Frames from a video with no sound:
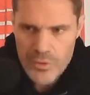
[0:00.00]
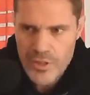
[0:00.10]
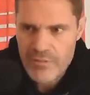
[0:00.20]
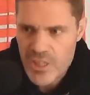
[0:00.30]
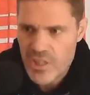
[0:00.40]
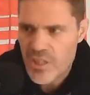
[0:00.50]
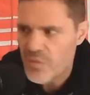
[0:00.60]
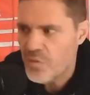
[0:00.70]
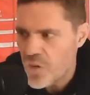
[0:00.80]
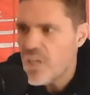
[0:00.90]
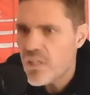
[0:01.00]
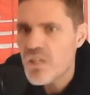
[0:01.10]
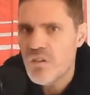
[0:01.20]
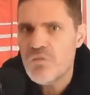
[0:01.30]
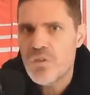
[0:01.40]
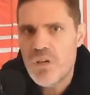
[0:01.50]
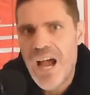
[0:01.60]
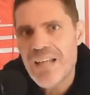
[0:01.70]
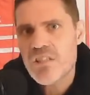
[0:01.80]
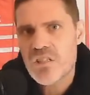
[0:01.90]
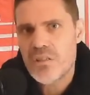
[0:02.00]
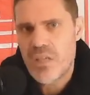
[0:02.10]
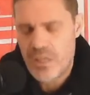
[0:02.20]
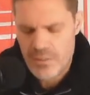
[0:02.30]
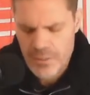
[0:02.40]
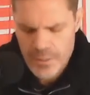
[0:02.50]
there is a definitive answer there.